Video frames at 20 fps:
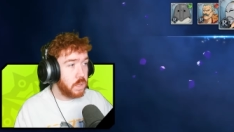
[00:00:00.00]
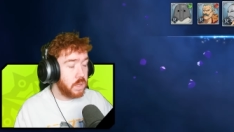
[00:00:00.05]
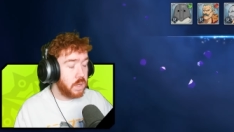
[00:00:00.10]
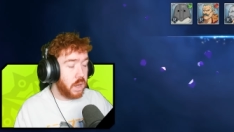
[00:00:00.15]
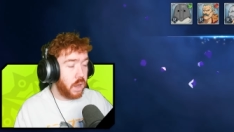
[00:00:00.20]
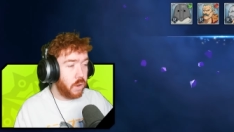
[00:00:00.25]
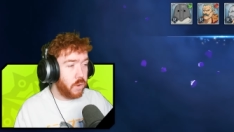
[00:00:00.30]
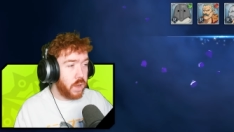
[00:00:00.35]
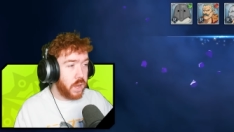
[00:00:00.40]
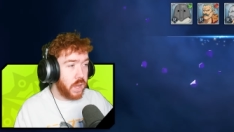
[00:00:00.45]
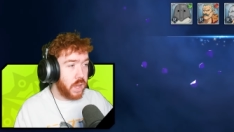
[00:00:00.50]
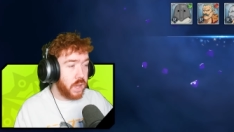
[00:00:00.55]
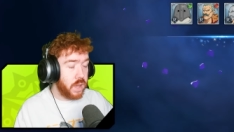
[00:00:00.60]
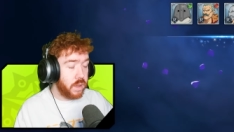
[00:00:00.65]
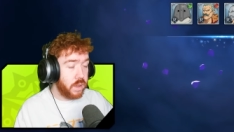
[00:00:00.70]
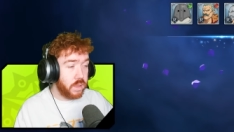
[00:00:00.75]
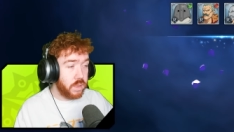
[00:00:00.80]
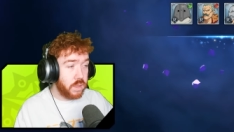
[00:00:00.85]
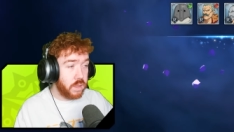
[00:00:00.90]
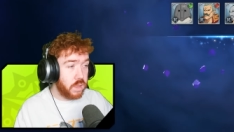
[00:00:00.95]
you know,
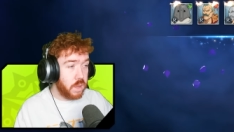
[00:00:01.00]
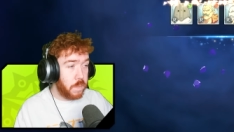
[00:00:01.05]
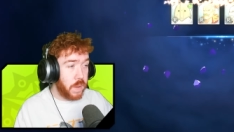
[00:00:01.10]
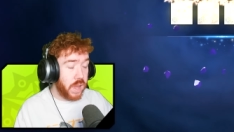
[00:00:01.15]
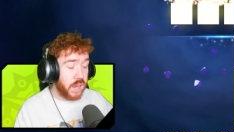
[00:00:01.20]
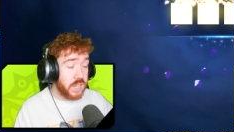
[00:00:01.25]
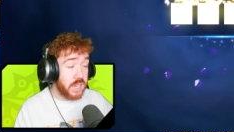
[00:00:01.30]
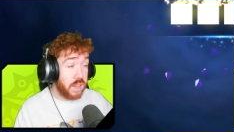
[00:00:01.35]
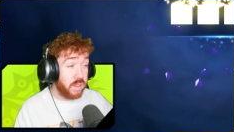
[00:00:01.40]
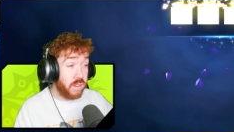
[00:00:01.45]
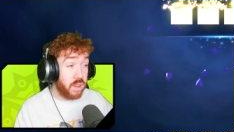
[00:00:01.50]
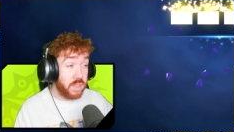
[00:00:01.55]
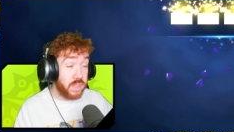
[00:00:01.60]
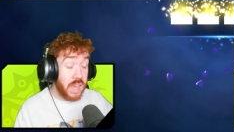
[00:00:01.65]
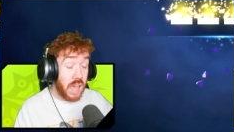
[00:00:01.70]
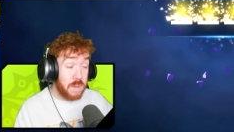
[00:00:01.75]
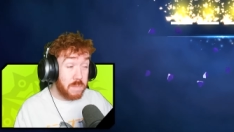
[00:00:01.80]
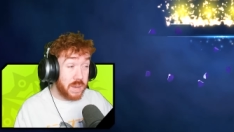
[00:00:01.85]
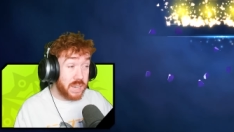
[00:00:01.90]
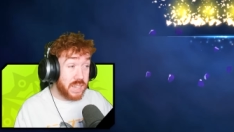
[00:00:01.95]
uh, the, the passive.
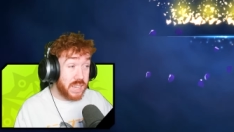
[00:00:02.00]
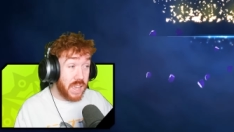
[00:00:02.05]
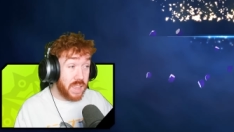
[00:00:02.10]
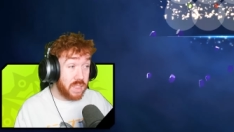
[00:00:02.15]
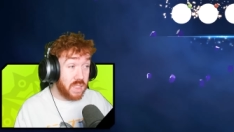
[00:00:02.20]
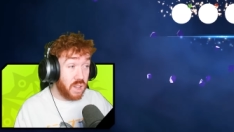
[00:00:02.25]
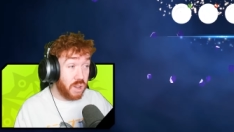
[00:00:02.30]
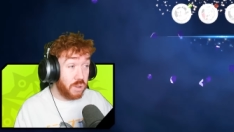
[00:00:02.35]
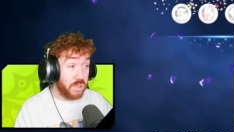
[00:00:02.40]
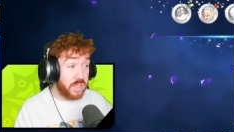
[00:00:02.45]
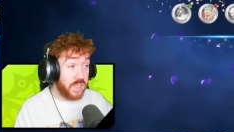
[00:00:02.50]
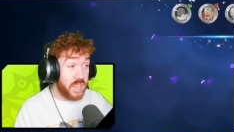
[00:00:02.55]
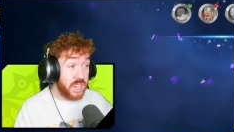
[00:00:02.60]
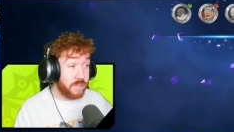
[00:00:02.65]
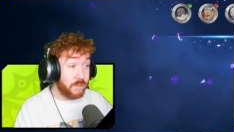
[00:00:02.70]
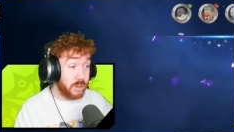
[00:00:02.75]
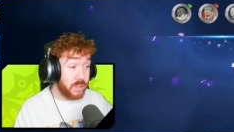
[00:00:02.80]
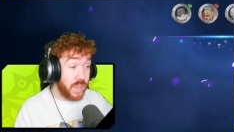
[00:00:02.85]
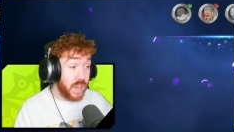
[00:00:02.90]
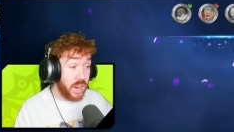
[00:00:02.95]
That being said, though,
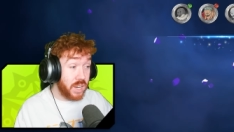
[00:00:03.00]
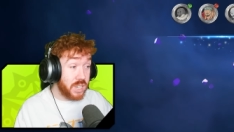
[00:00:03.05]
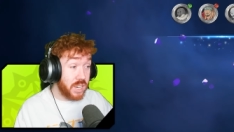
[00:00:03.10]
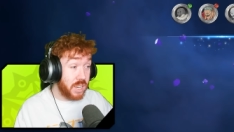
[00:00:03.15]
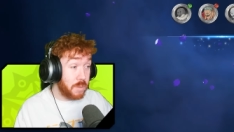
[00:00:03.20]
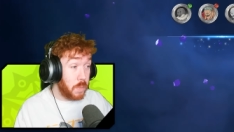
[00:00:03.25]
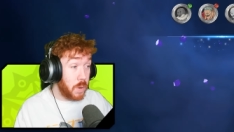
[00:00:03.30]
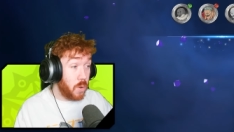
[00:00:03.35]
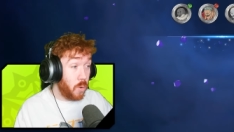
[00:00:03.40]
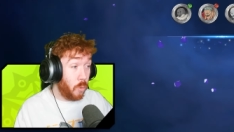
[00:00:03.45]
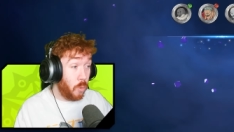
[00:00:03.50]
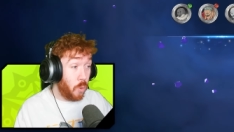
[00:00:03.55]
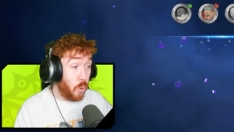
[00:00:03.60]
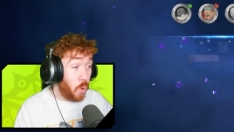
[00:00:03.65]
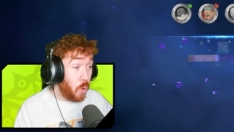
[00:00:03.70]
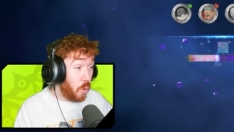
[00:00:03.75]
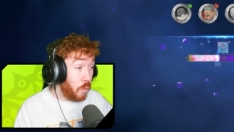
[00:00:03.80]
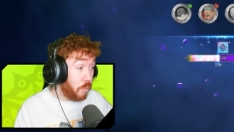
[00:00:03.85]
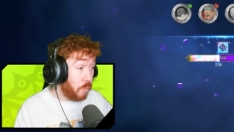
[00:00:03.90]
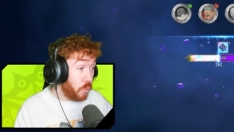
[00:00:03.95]
this rotation has been
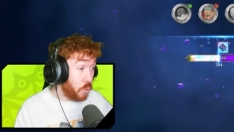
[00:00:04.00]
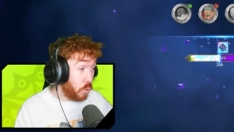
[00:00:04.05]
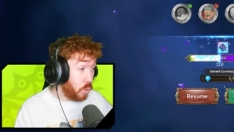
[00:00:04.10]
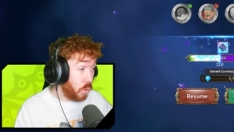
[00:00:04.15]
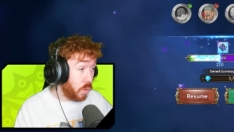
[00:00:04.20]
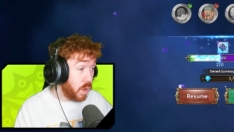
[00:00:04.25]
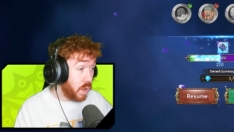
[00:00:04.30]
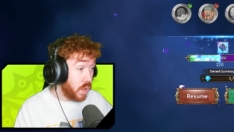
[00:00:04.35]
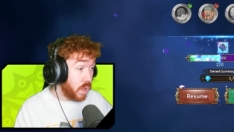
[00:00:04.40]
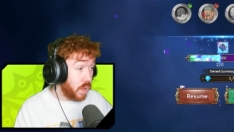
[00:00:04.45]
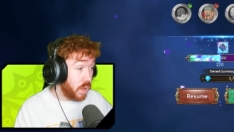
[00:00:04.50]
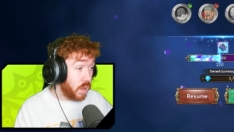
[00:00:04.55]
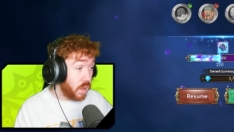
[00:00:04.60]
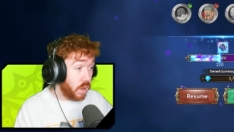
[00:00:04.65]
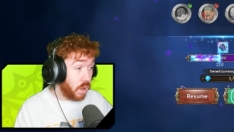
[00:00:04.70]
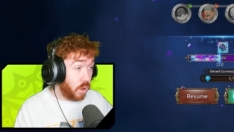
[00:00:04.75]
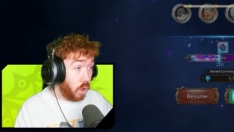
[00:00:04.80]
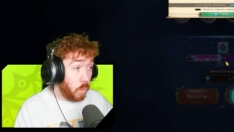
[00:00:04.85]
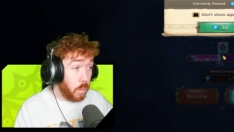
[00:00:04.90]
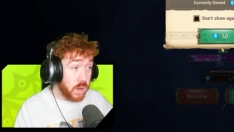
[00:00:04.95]
awful.
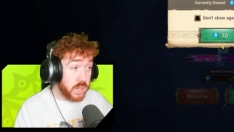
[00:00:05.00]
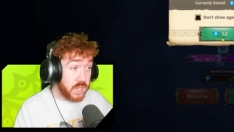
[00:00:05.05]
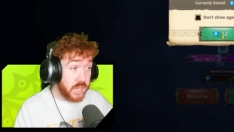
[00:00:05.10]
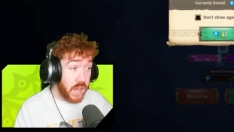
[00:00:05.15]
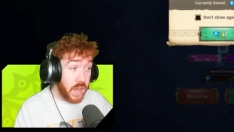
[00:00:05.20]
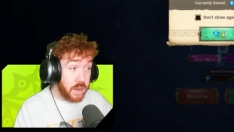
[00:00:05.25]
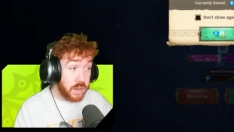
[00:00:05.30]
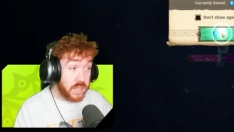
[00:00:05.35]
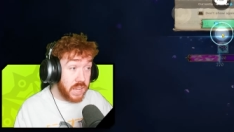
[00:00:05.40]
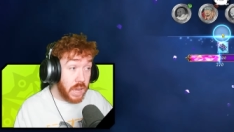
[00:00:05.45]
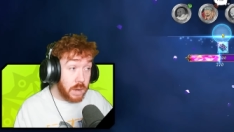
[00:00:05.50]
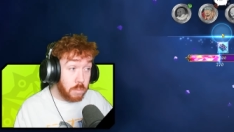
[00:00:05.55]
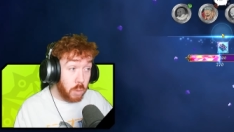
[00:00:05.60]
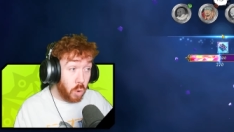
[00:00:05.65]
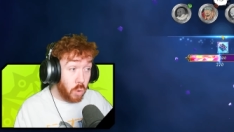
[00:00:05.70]
Almost 10, 10